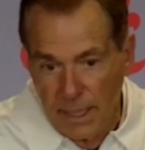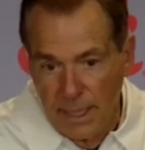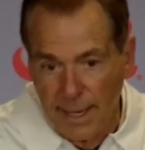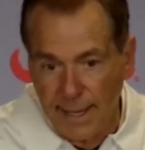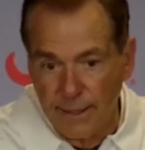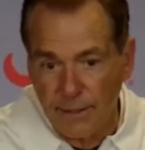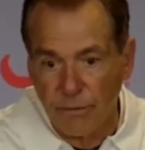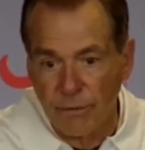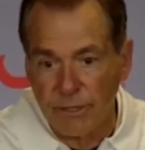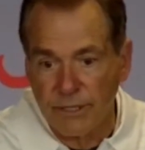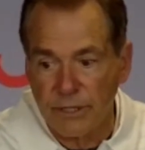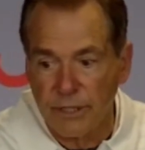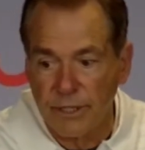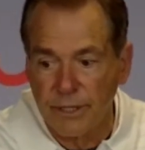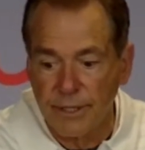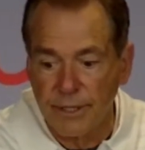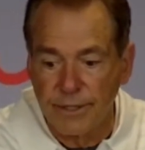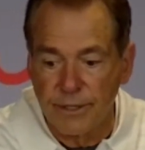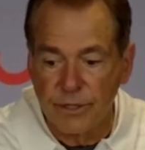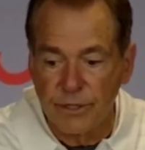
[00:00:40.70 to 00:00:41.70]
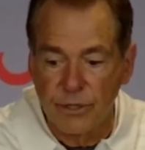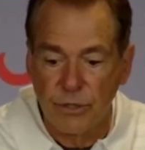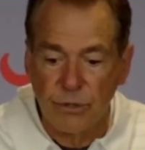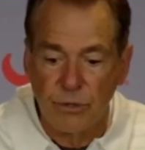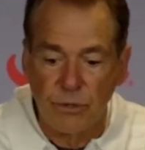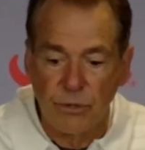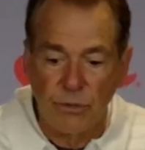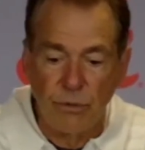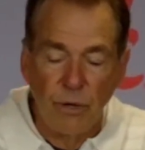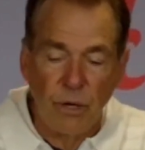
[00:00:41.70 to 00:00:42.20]
had the resilience
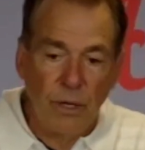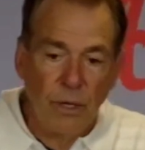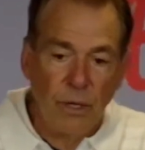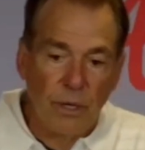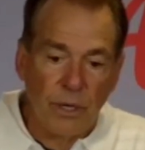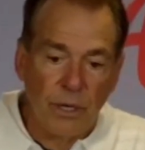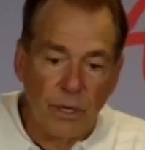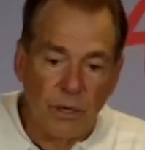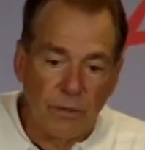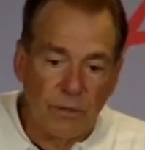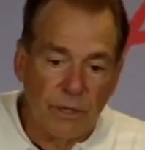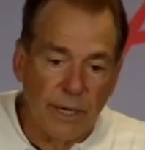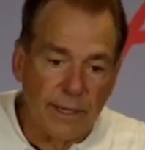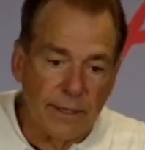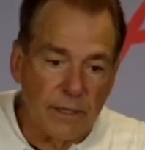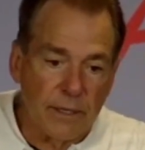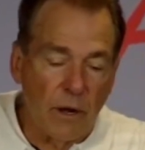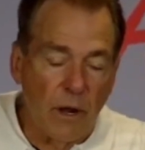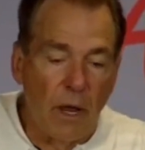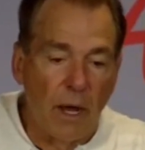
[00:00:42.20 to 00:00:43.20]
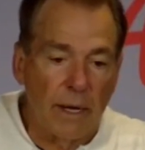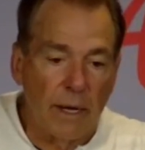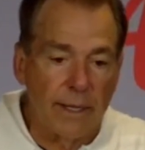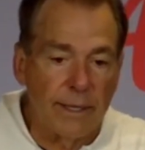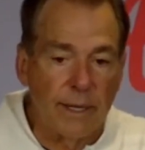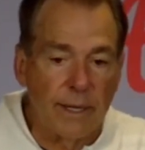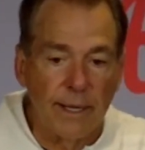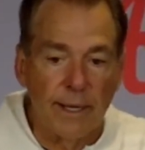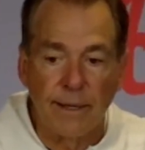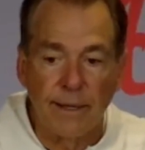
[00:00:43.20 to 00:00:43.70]
to, you know, take the clock at
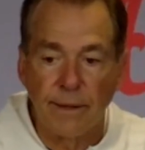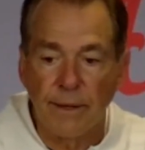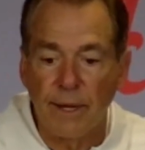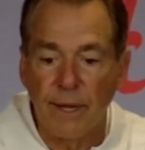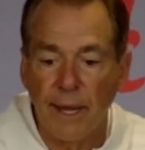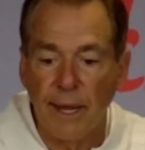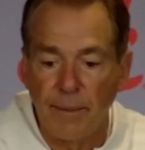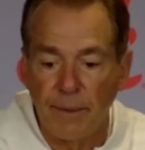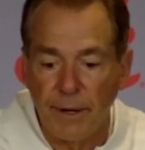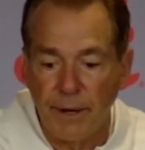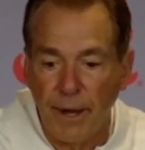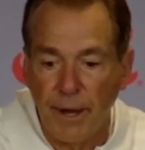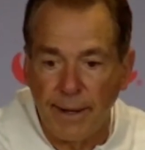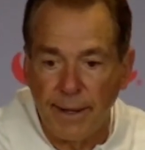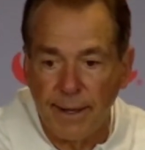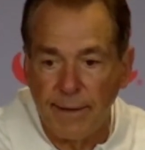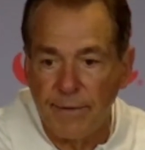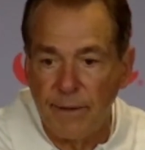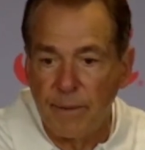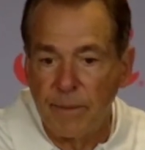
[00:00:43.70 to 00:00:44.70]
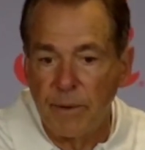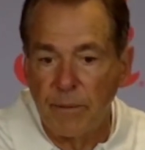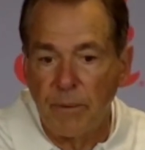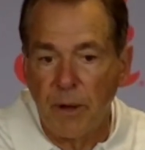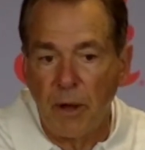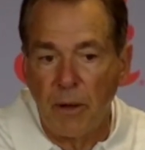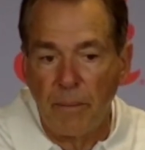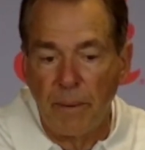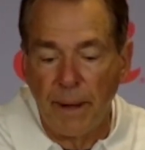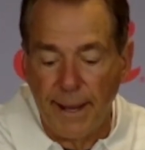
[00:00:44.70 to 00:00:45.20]
the end of the game and not give them the
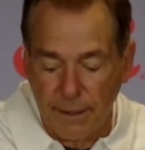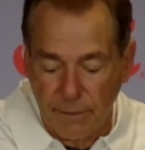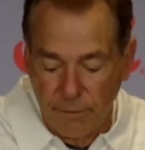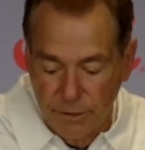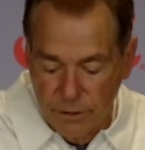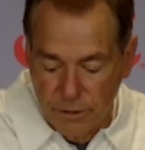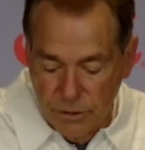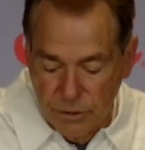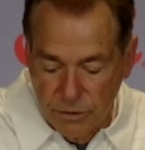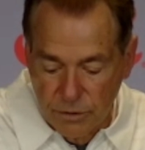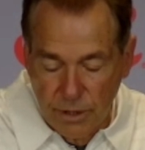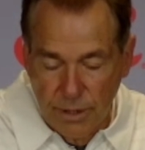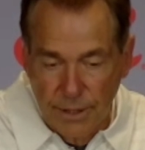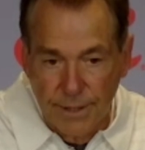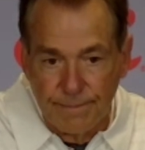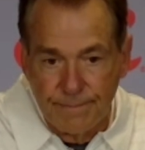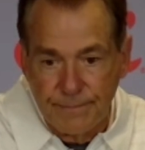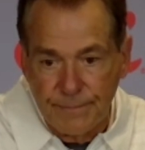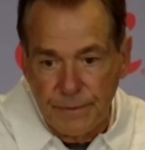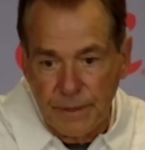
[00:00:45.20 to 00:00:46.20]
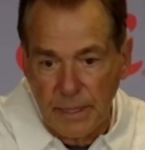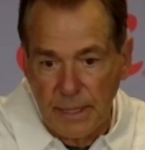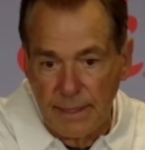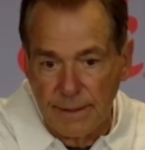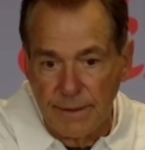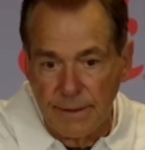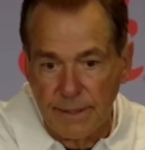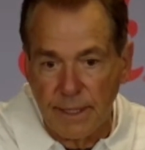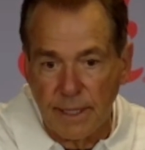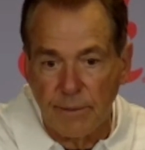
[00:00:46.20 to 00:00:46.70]
ball back, which is really,
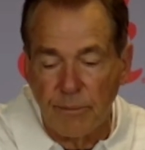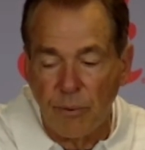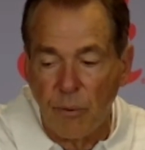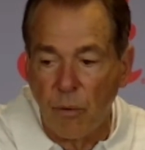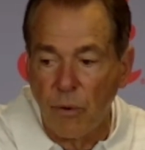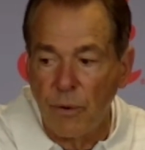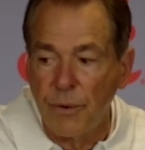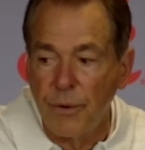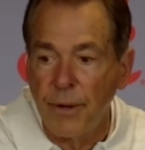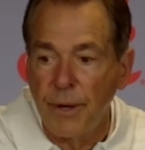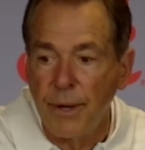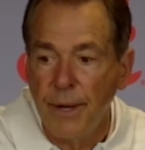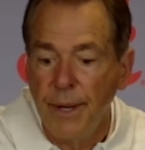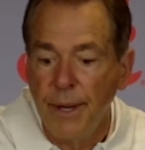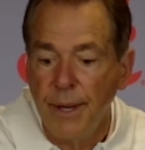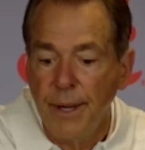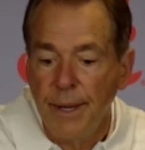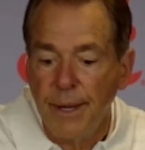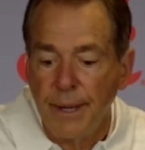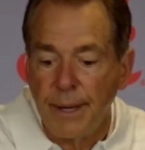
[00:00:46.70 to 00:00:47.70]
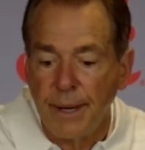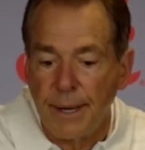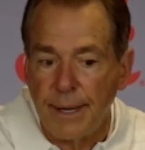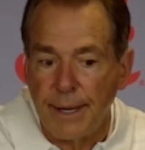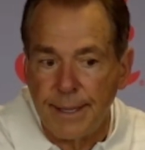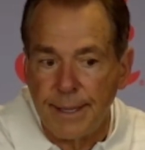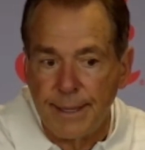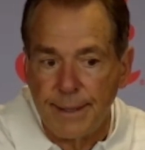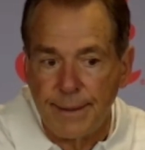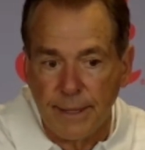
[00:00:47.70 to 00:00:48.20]
I think, important
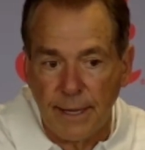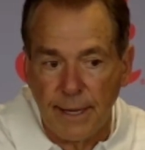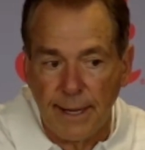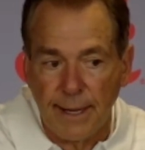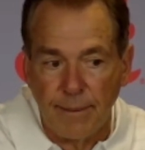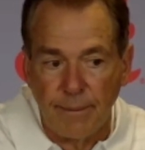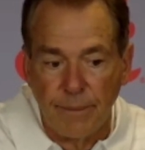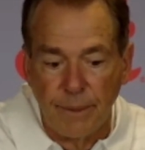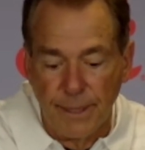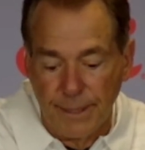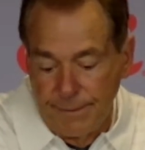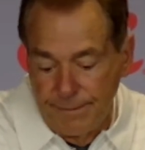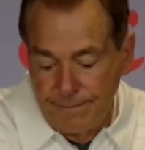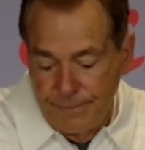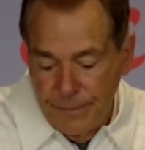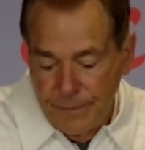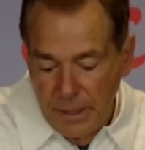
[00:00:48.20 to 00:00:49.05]
in the game. But